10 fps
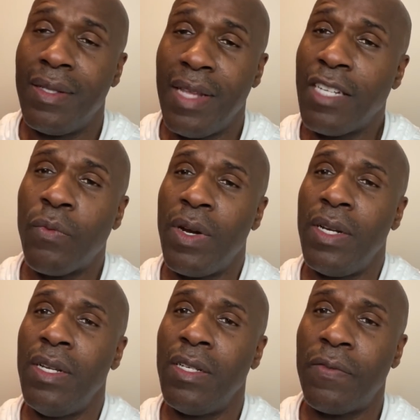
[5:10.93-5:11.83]
that's what
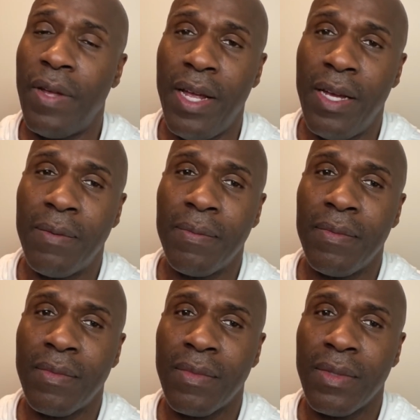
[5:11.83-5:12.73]
it is, fam.
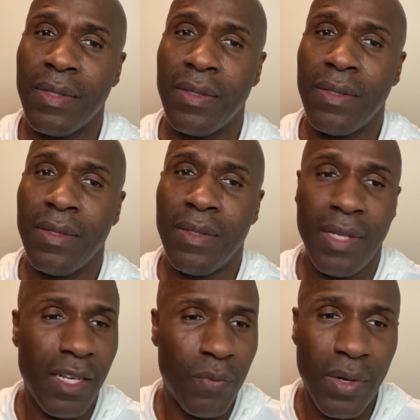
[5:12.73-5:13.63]

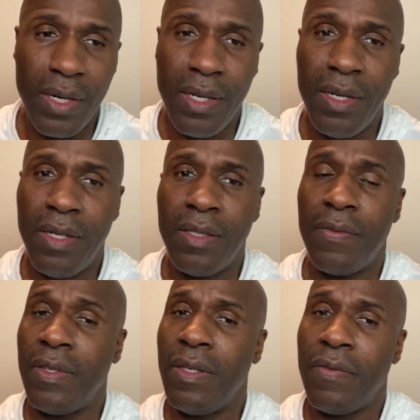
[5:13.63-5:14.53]
That's what it is.
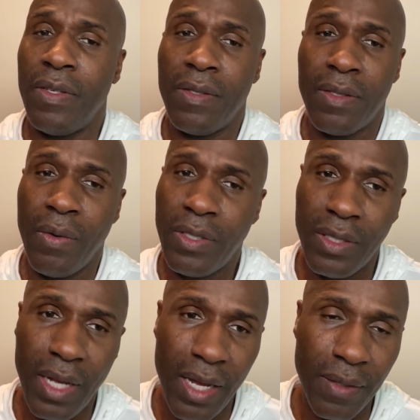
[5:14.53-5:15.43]
If you
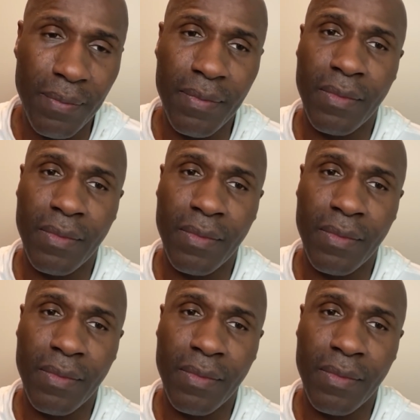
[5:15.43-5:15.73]
associate